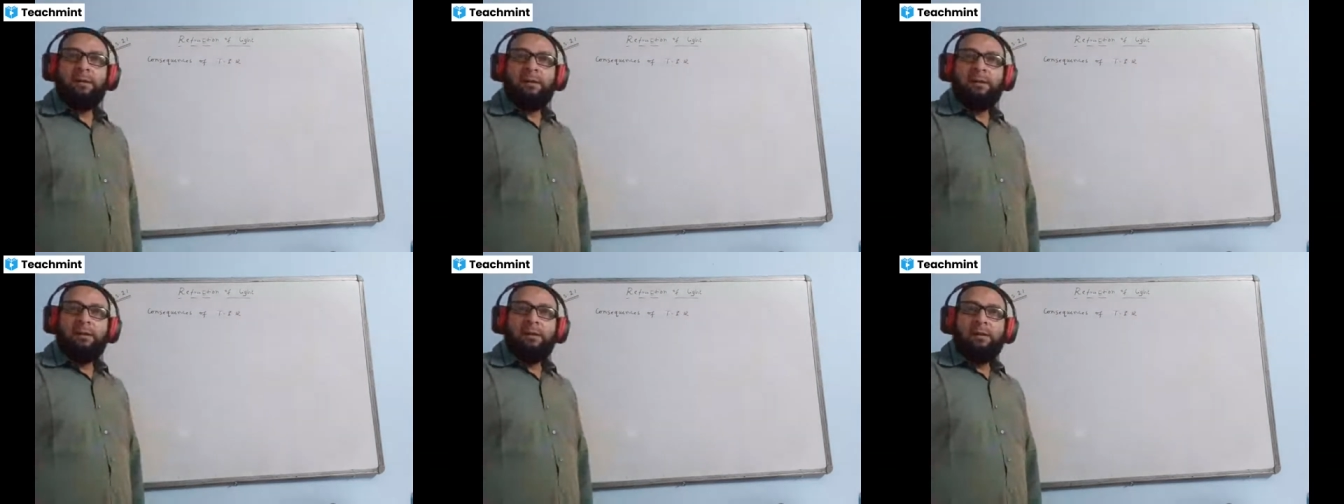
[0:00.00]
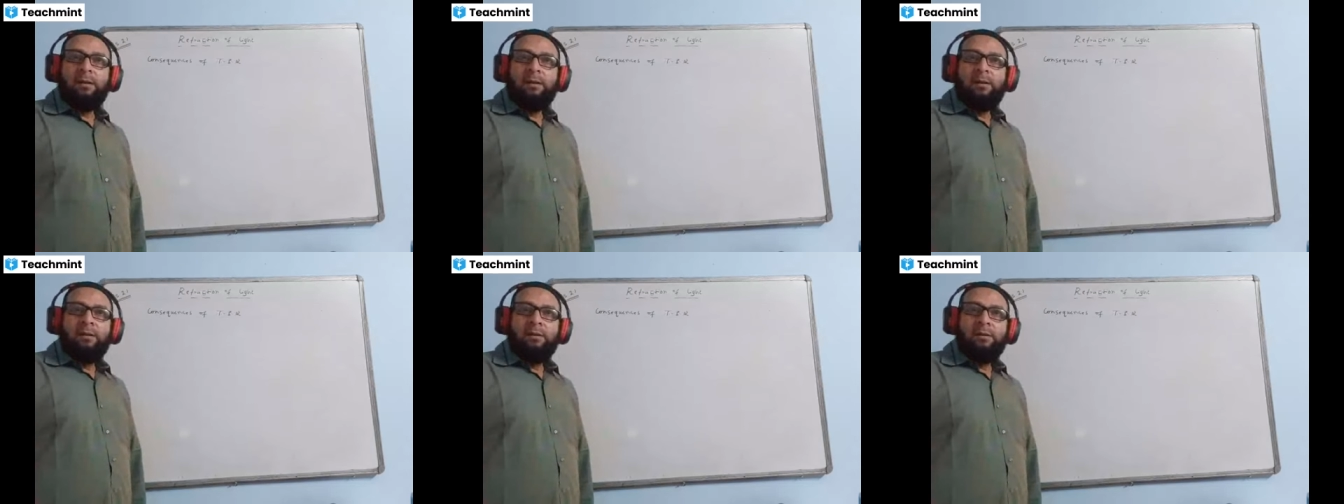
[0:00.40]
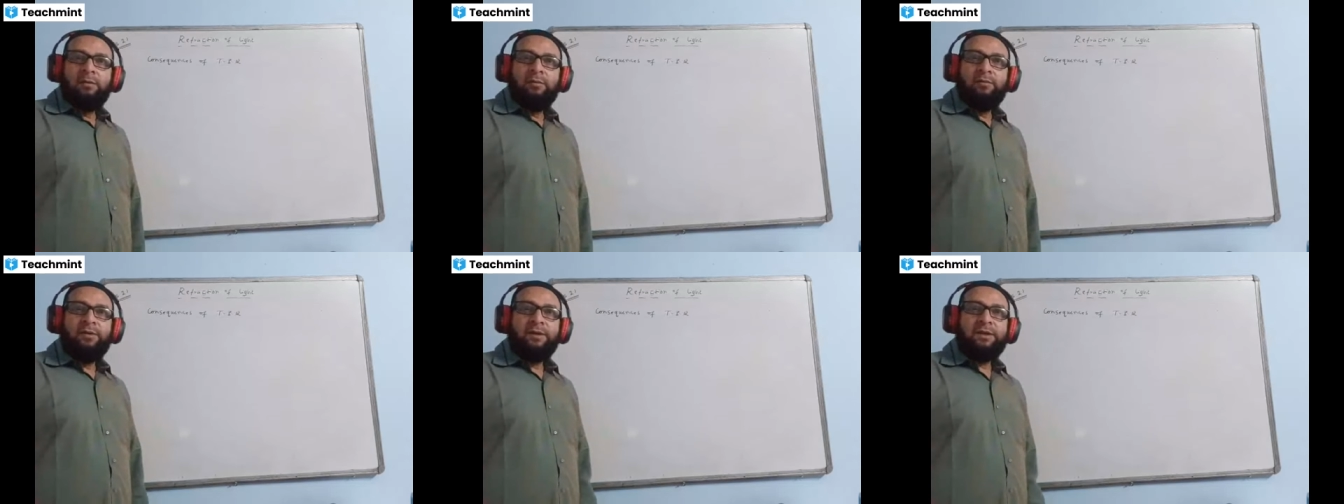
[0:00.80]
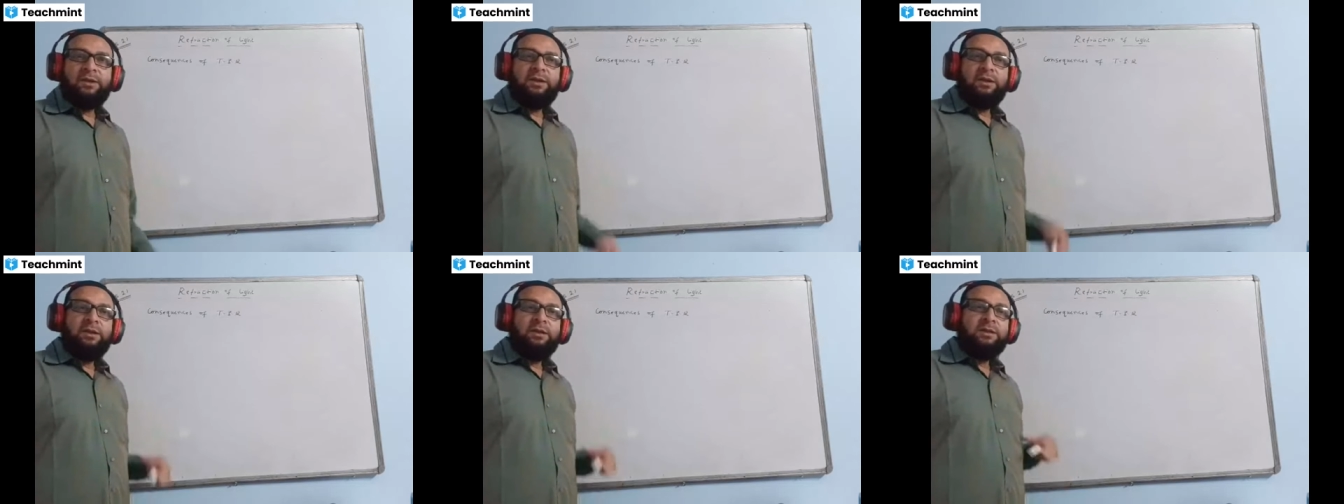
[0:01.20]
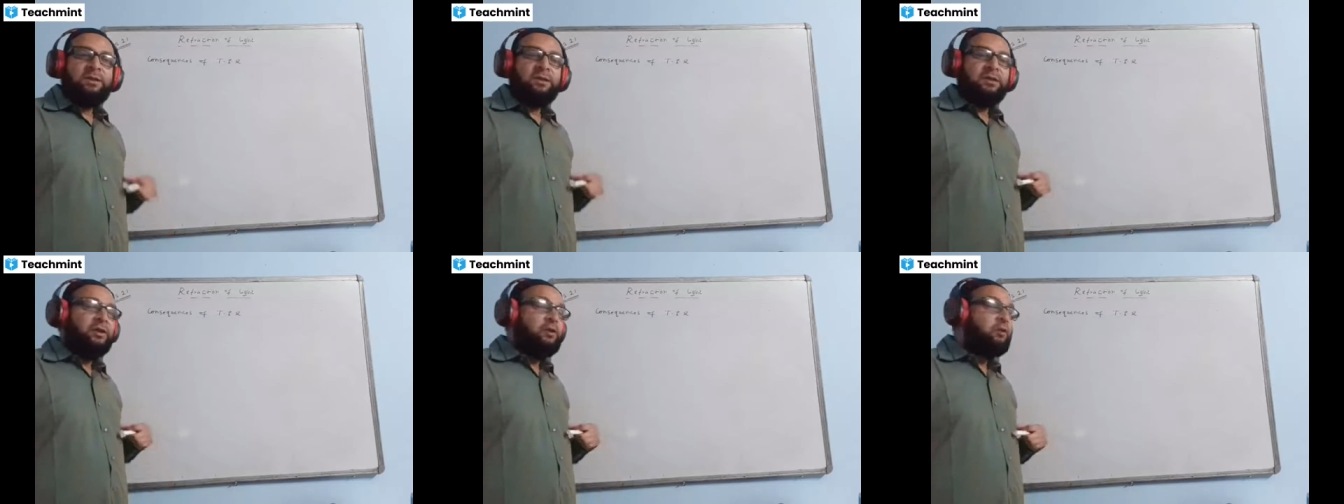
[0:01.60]
which is due to
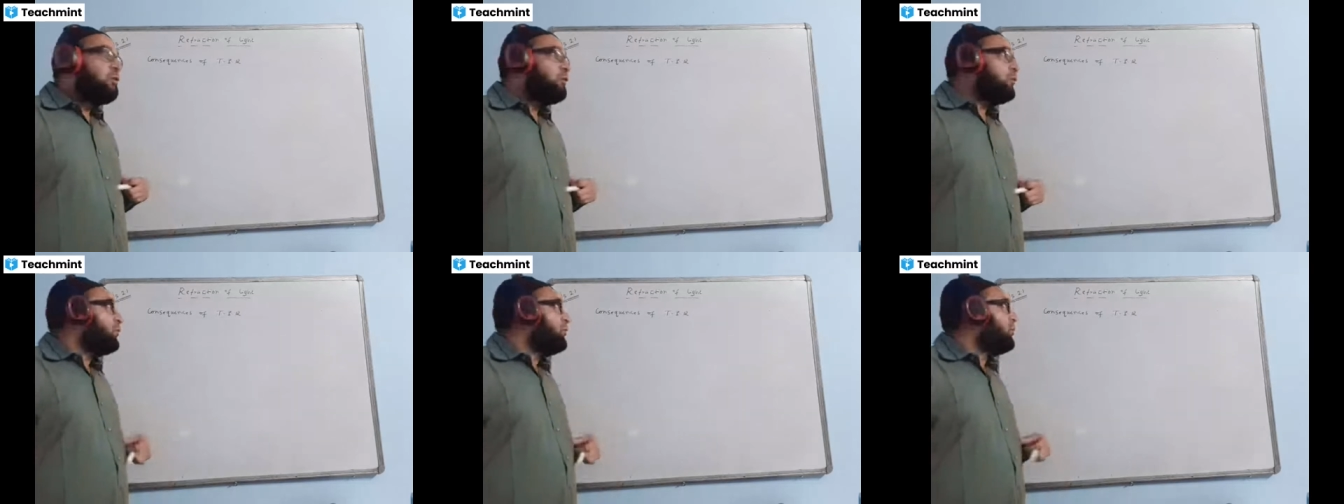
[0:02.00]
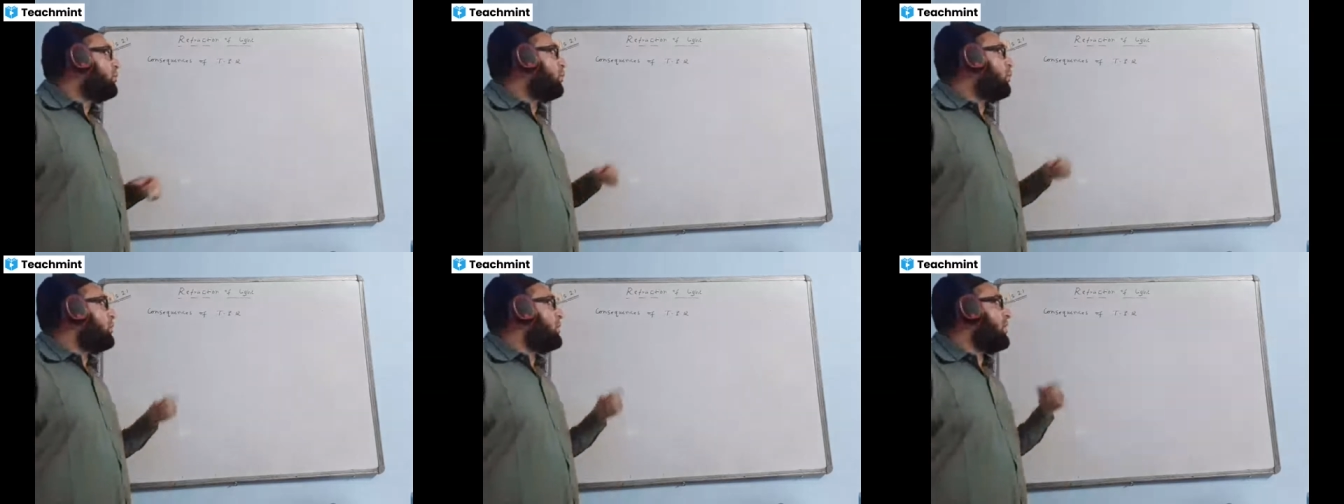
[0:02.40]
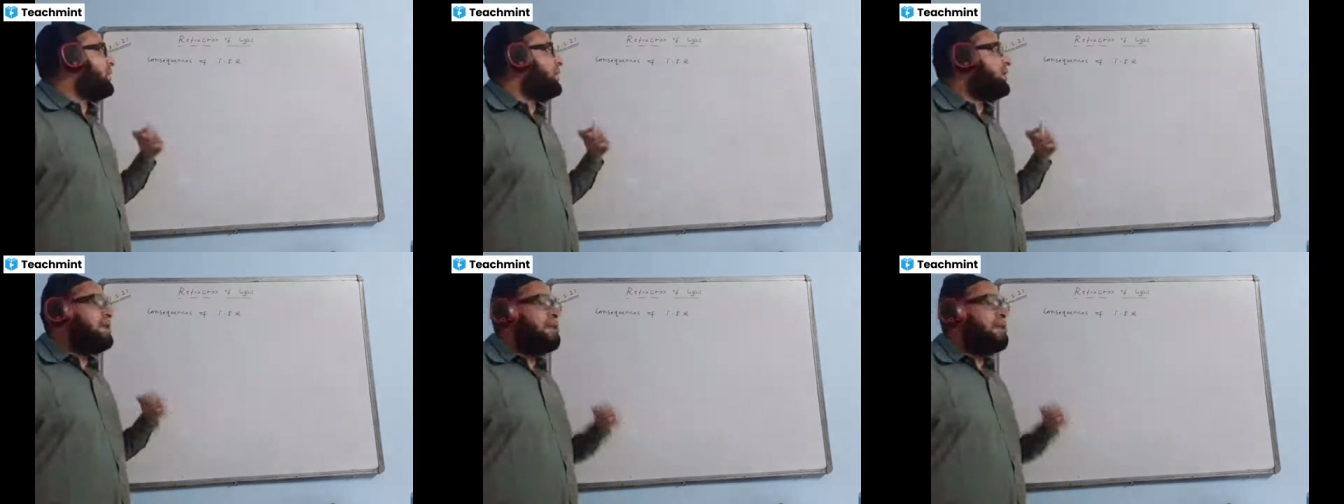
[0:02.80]
total internal reflection of light.